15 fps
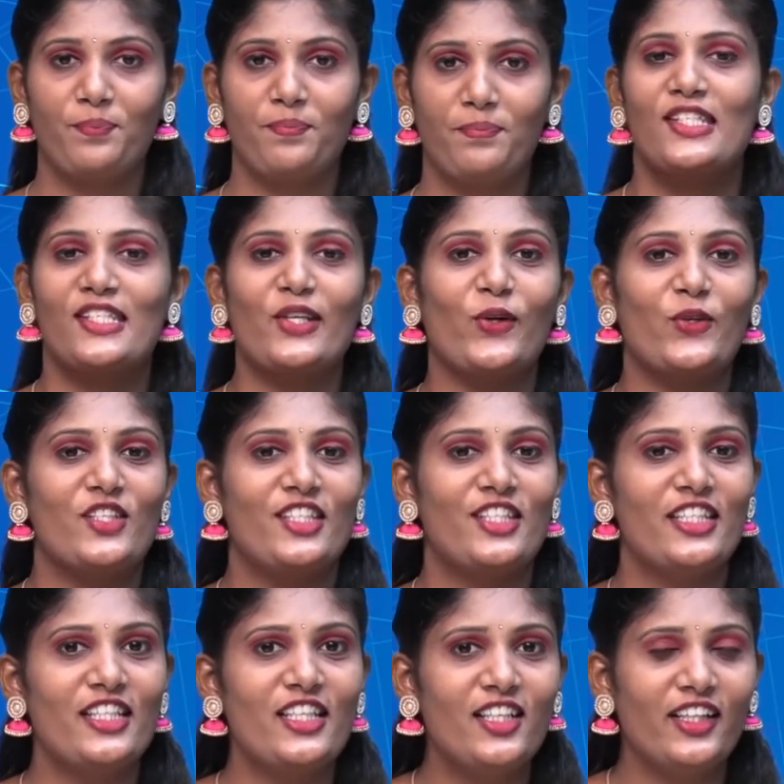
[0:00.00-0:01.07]
So
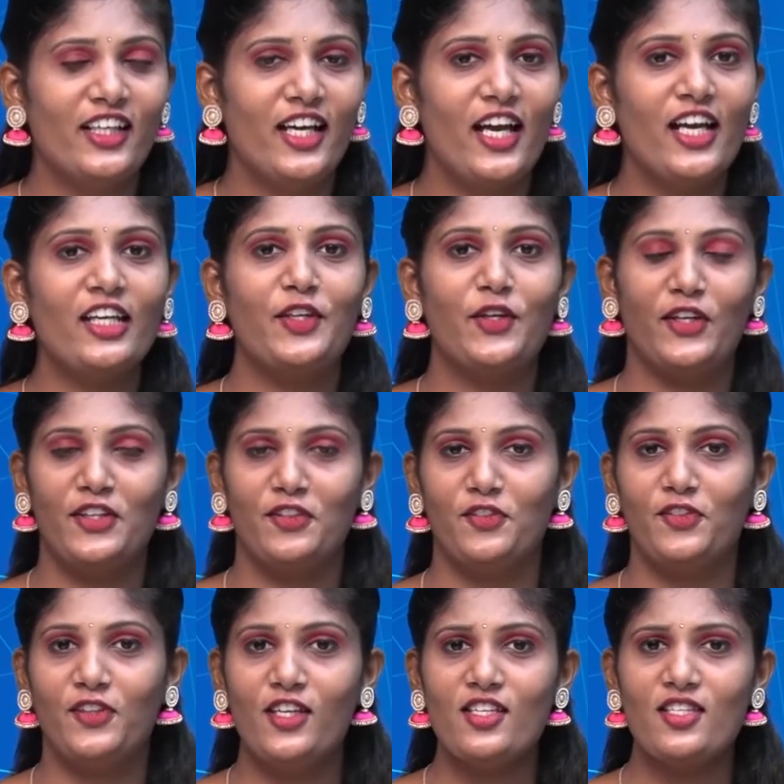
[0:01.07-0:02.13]
children,
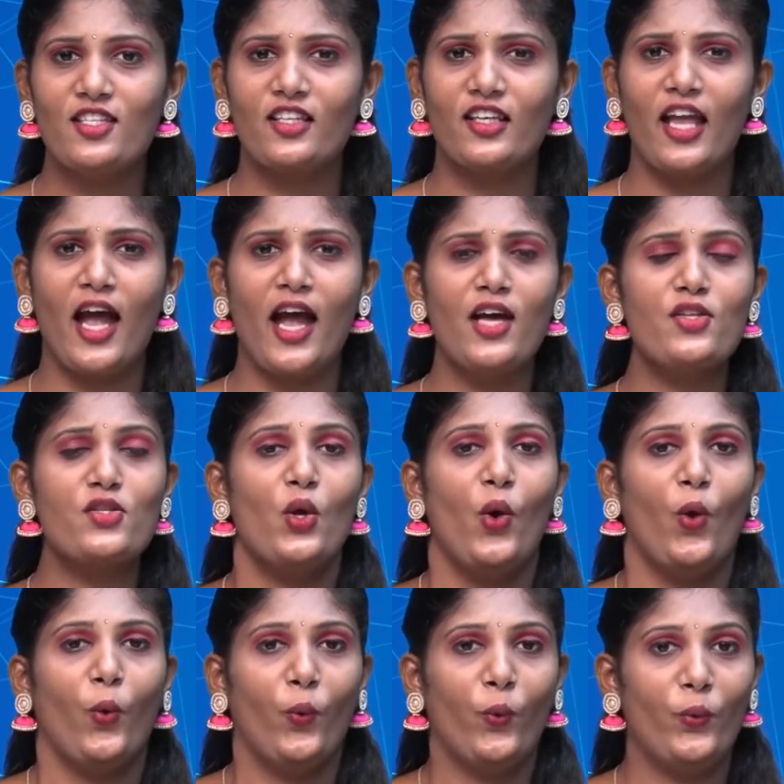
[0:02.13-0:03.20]
in this class
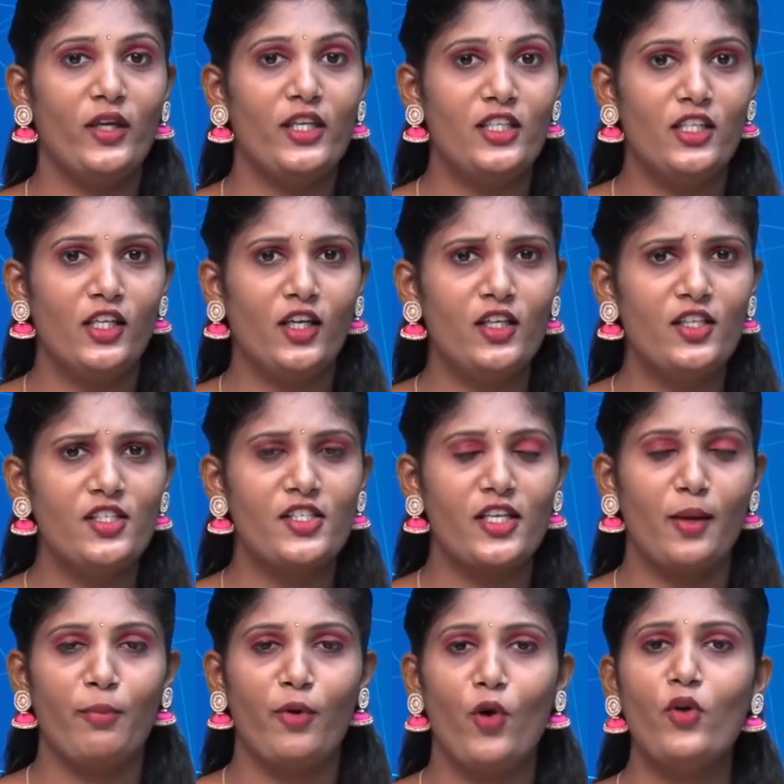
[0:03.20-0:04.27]
we learnt
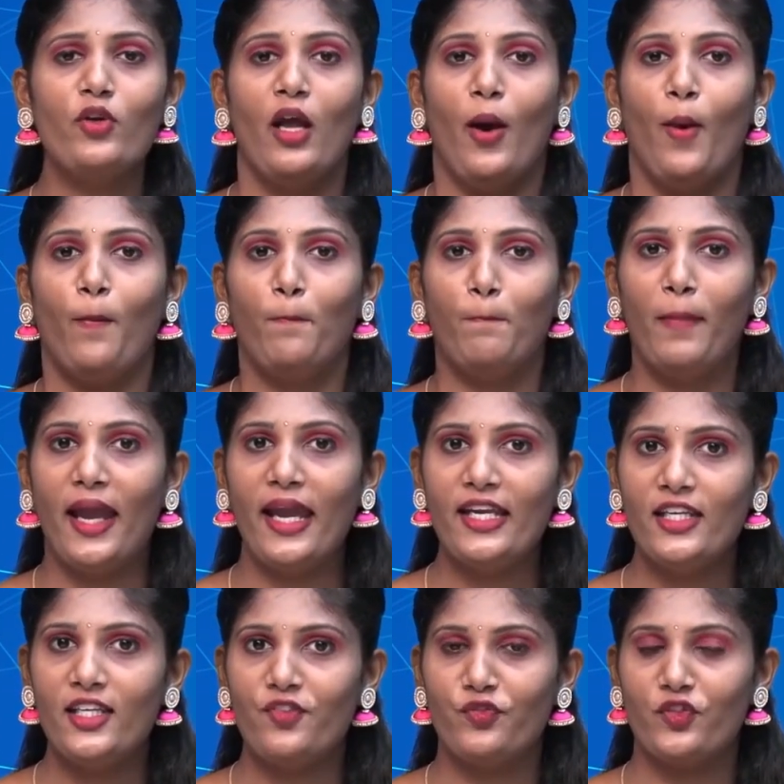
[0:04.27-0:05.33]
about
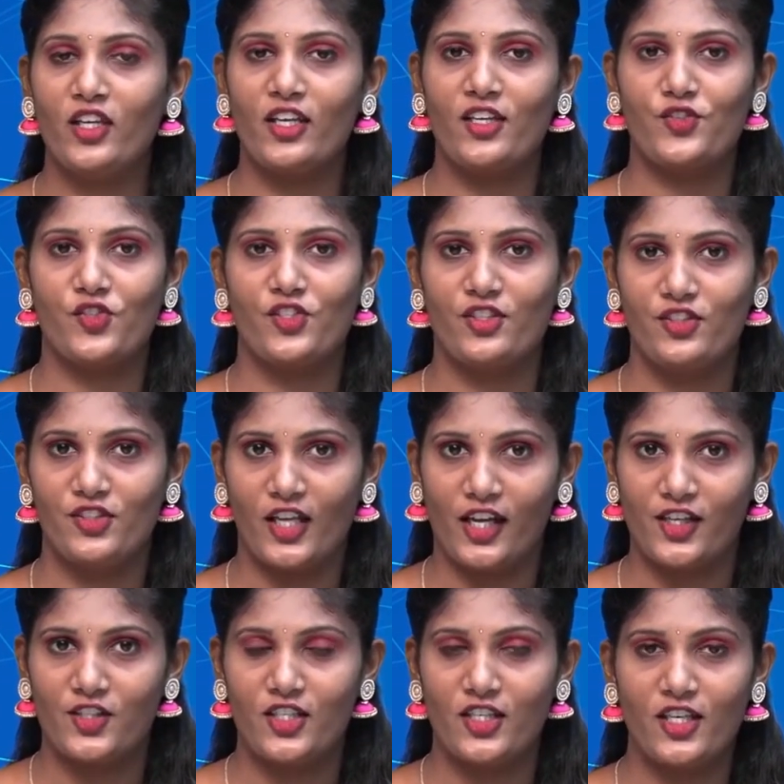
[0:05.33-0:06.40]
many things,
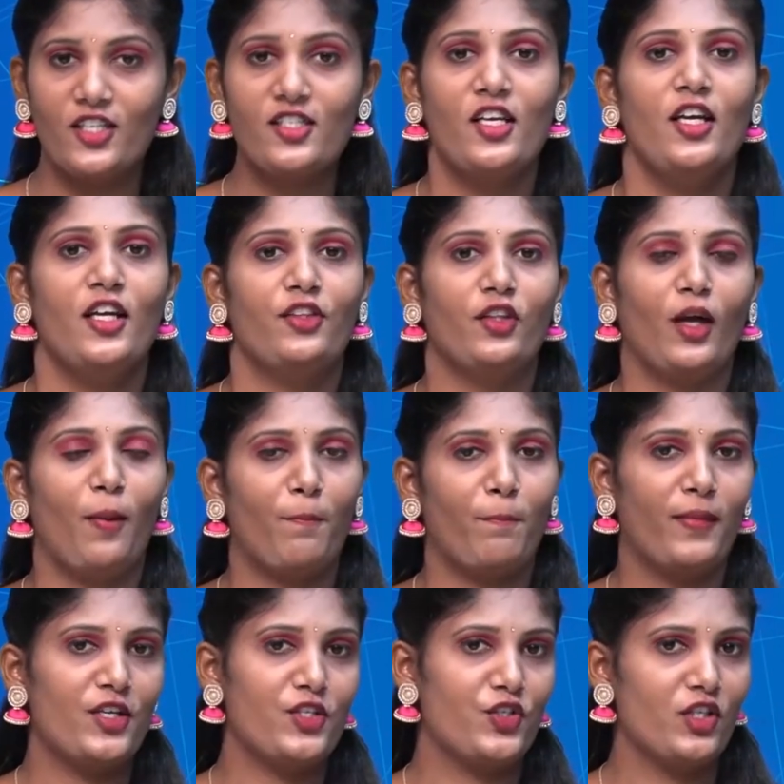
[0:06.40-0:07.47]
that is the
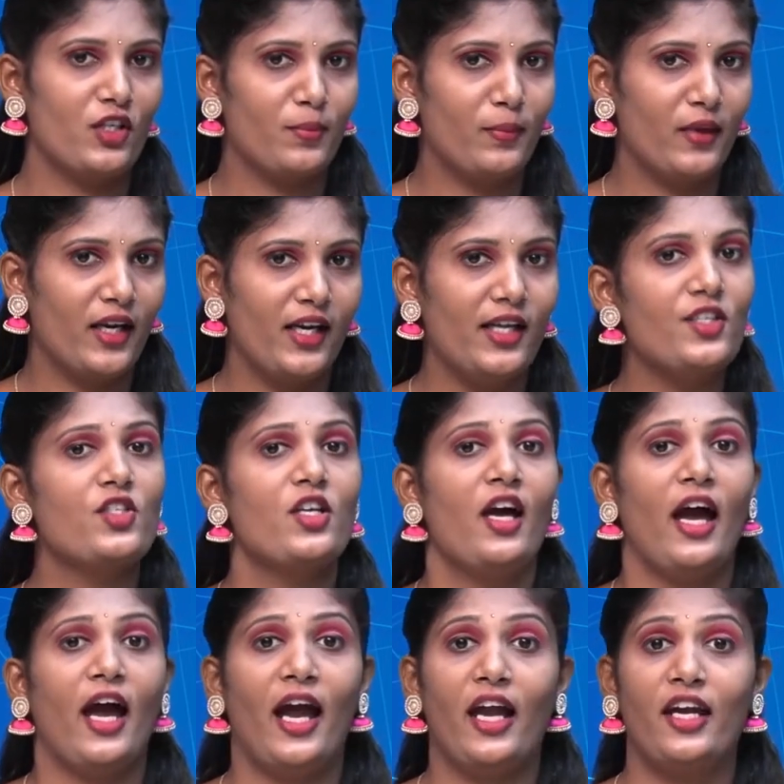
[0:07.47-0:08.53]
measurements,
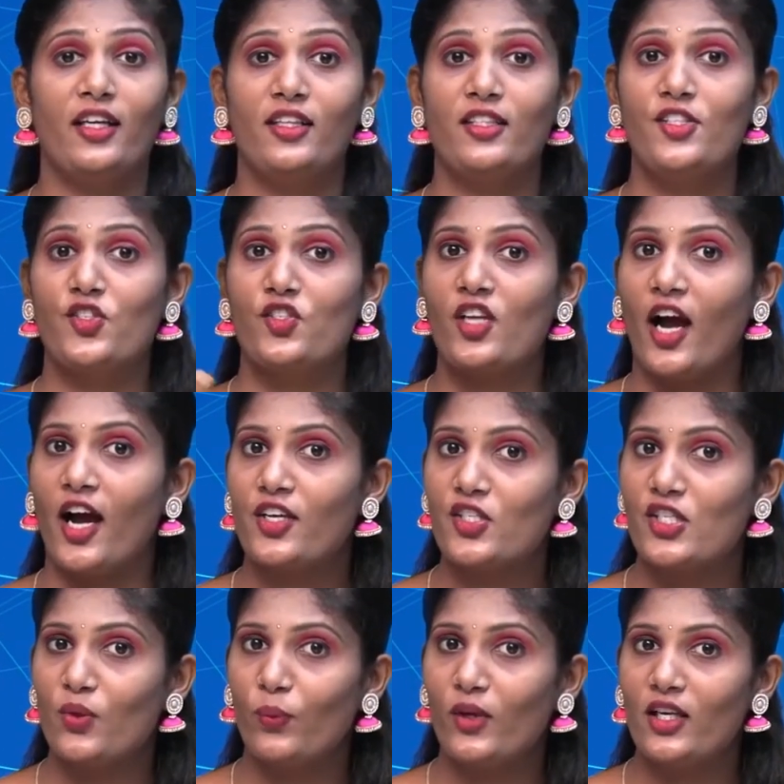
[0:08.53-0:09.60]
and in
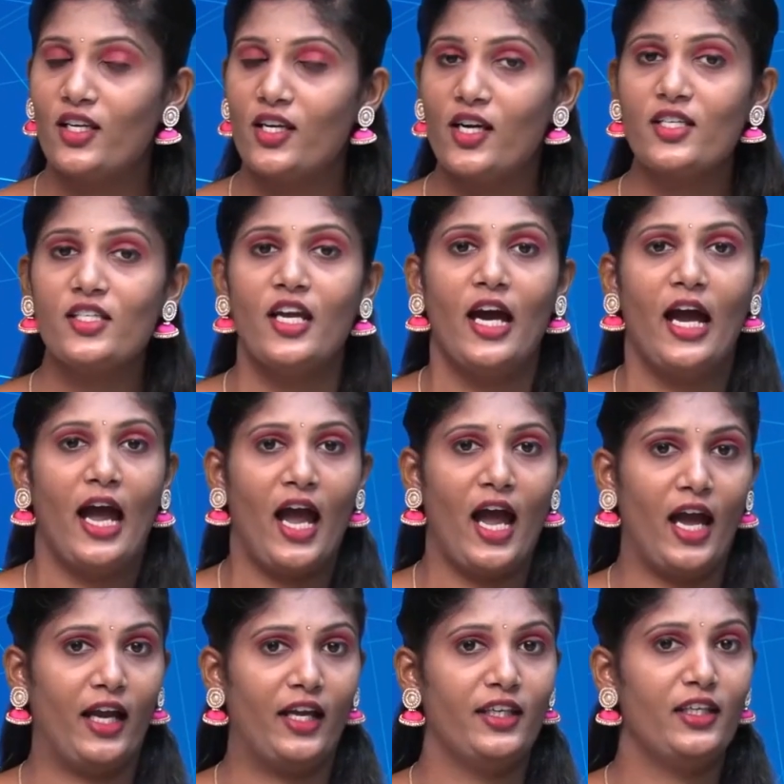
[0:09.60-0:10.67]
starting we learned
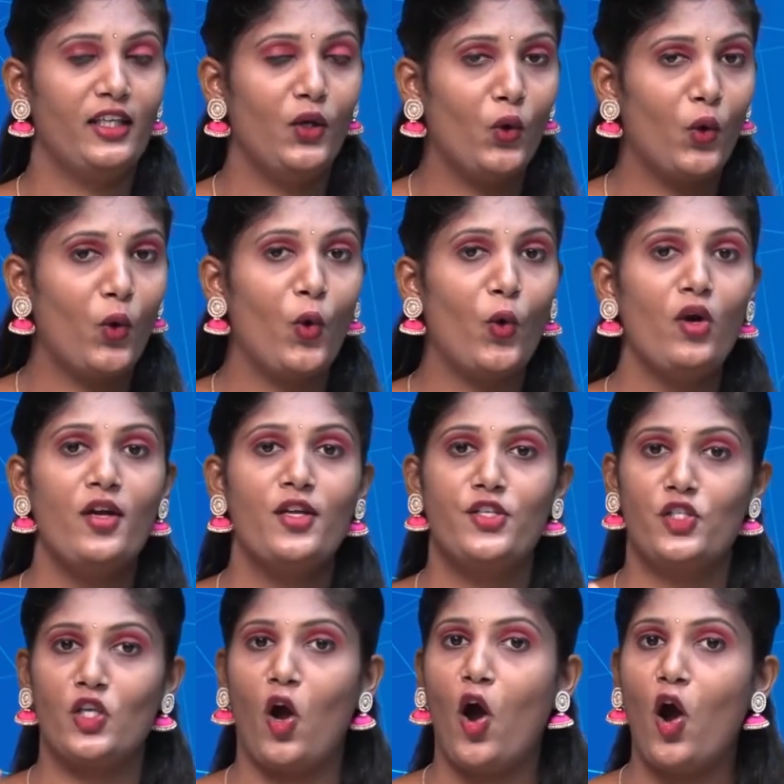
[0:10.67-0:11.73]
high, low,
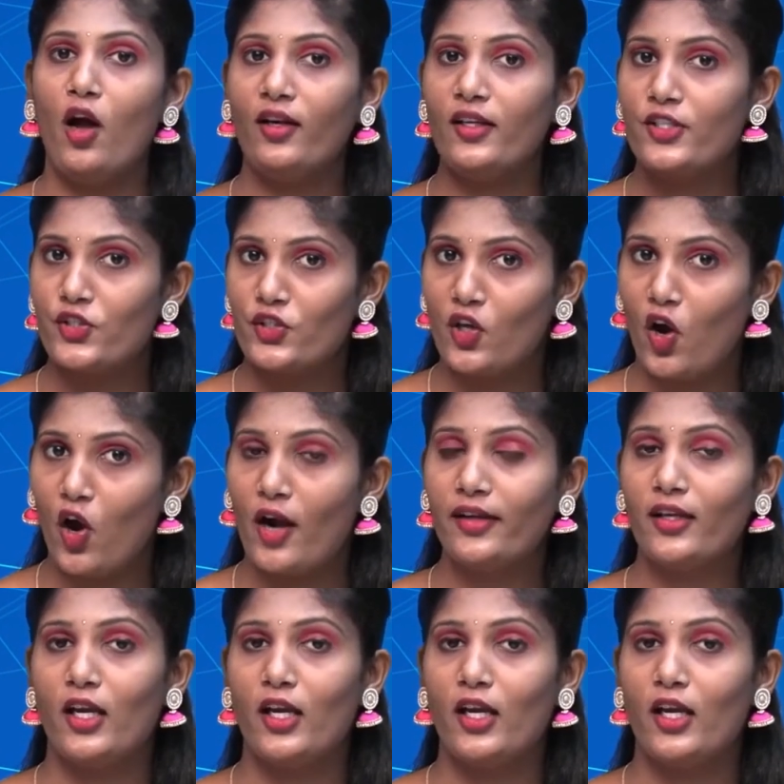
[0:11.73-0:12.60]
tall, short,